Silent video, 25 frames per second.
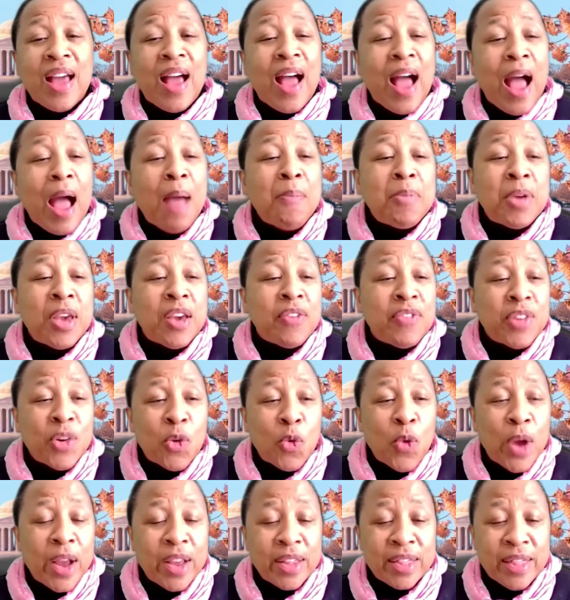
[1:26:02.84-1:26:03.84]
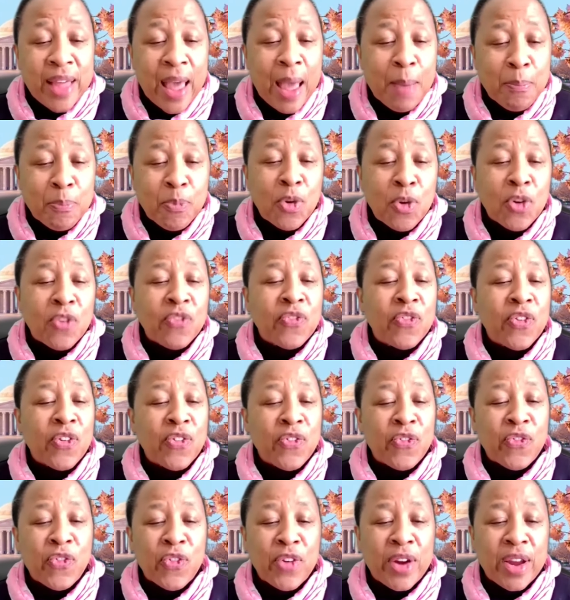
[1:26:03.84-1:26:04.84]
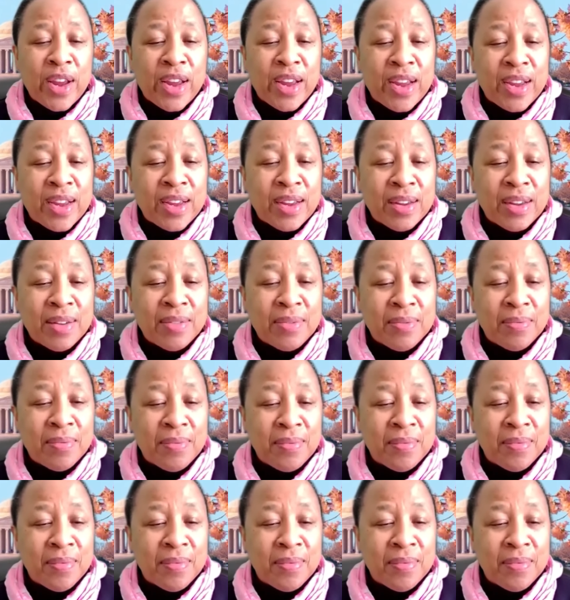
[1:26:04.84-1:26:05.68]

And I'm giving away that book for free.